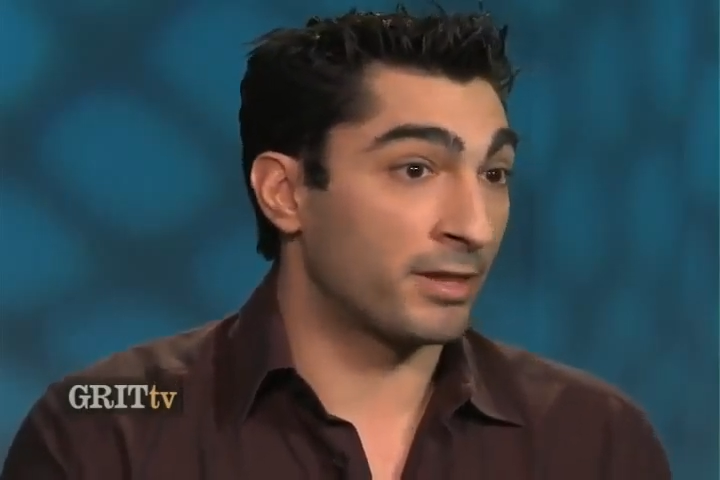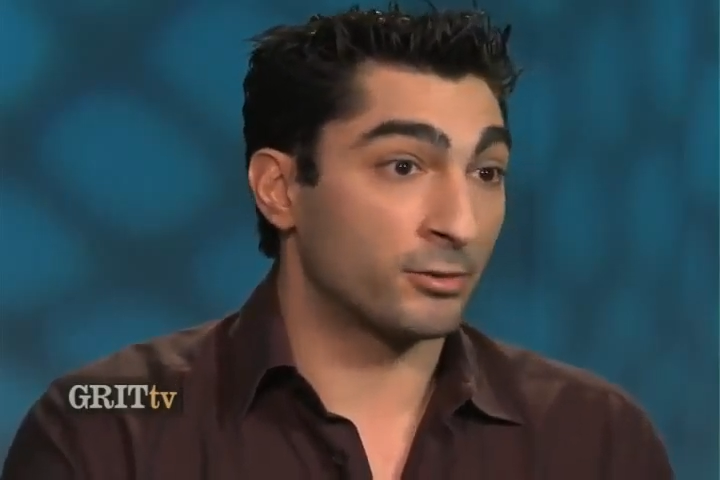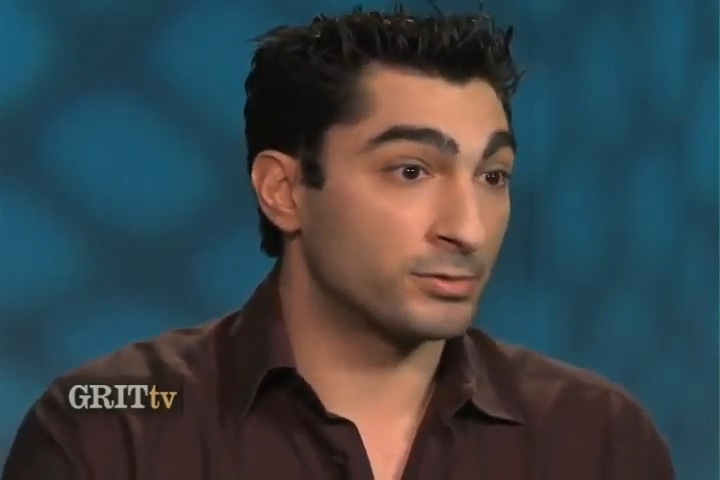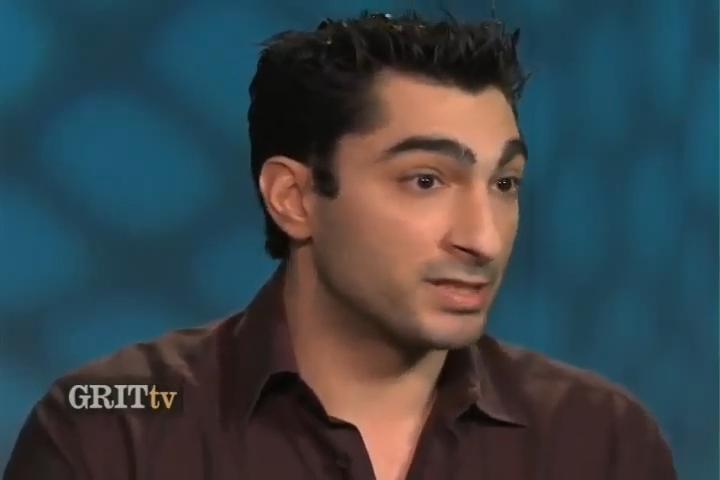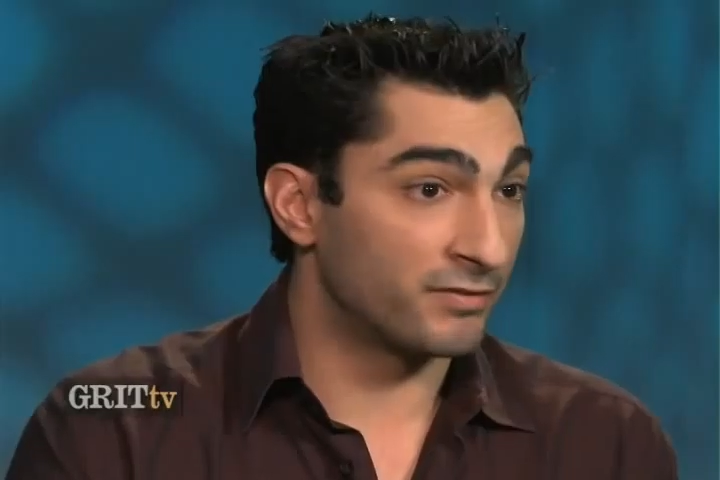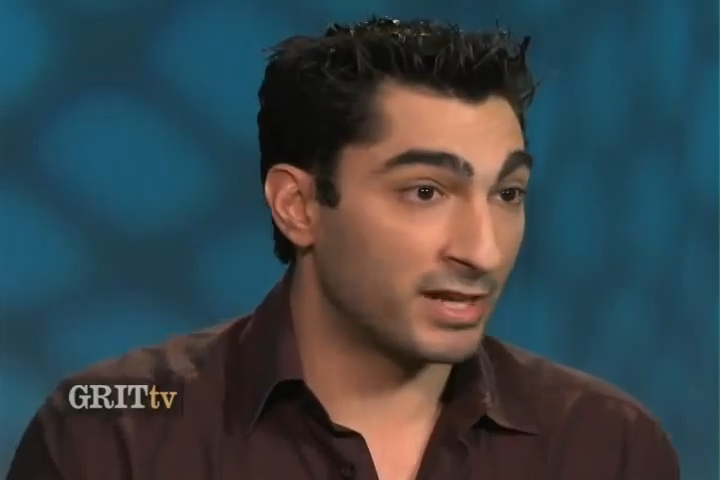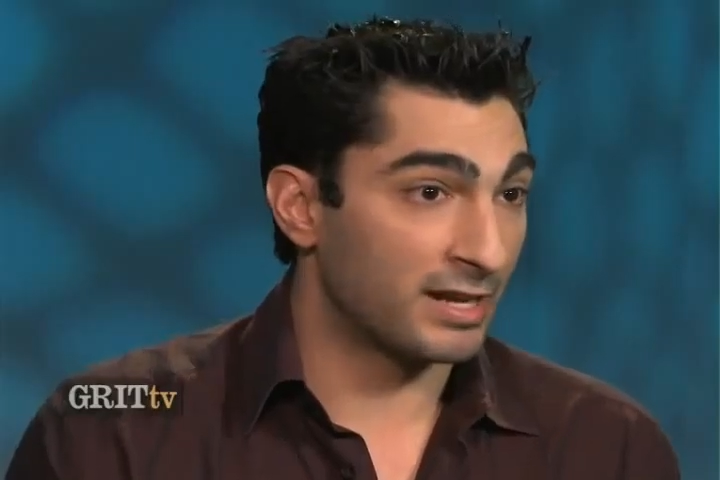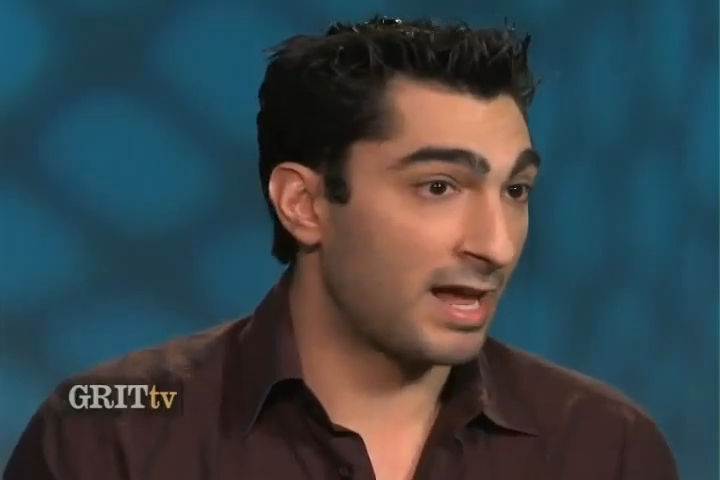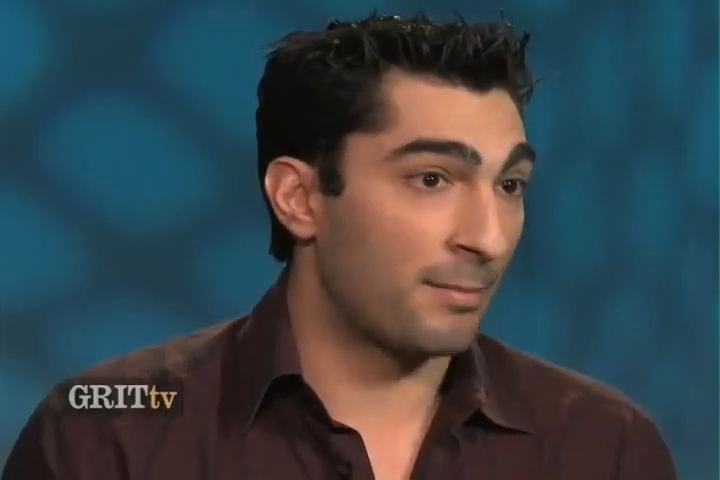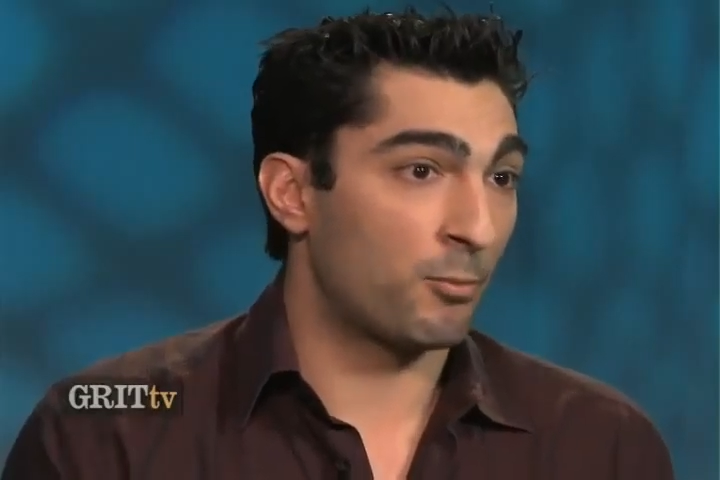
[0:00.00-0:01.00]
whether it was the
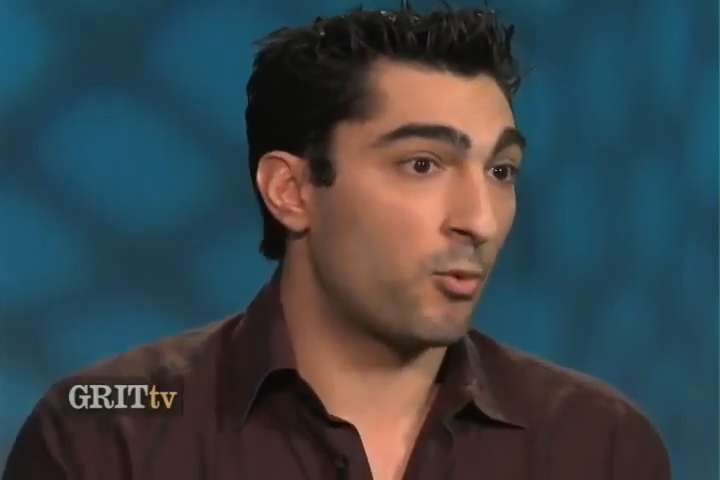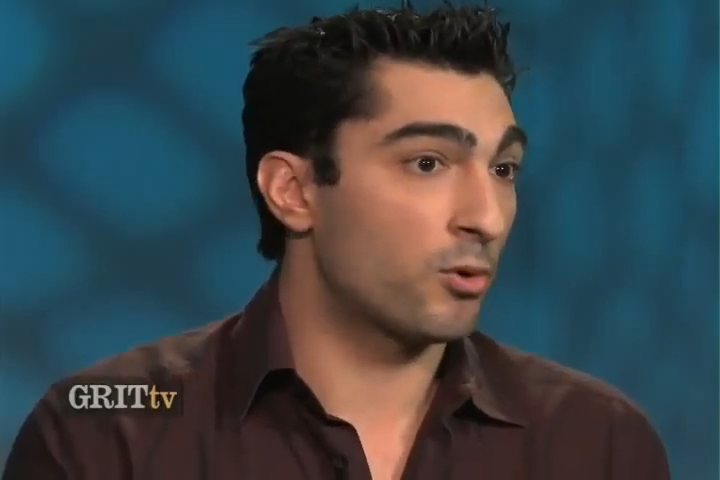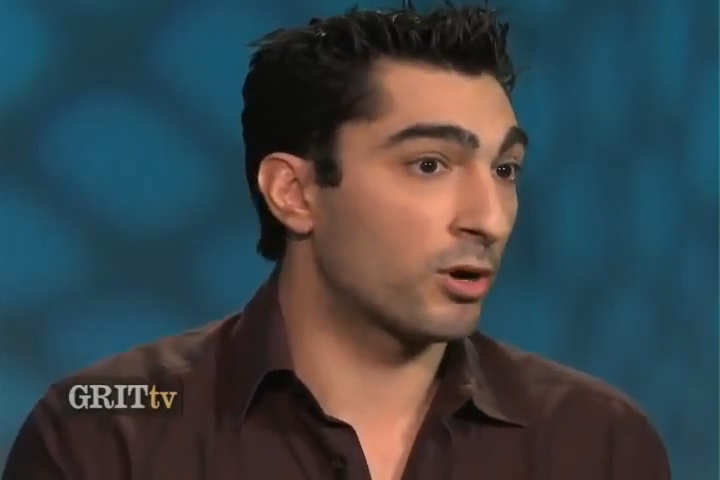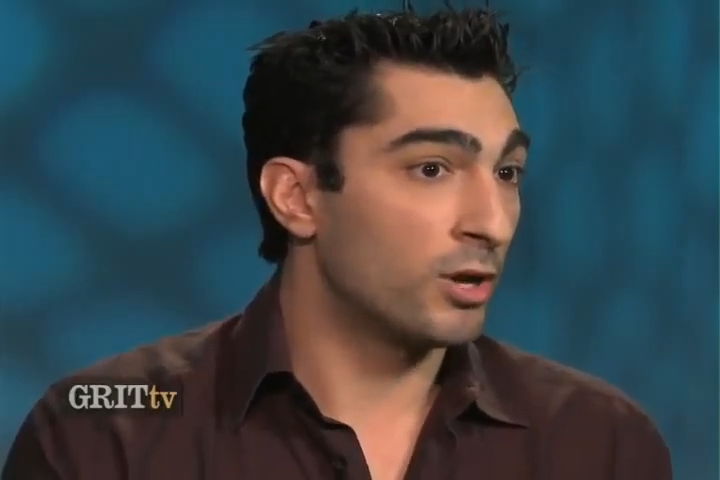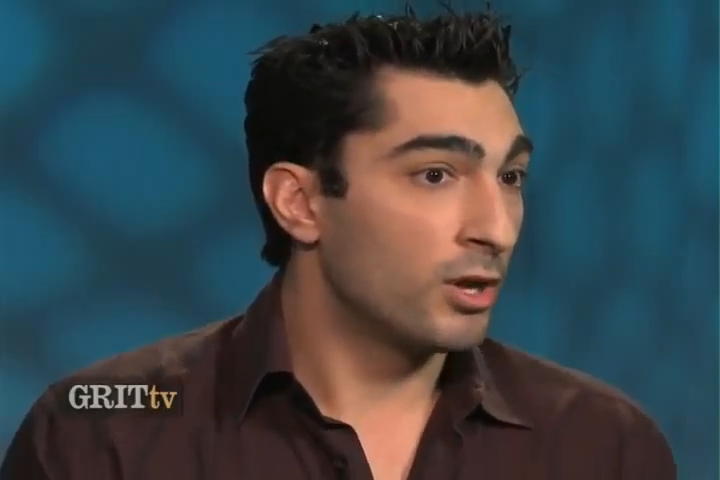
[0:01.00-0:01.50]
Vietnam War,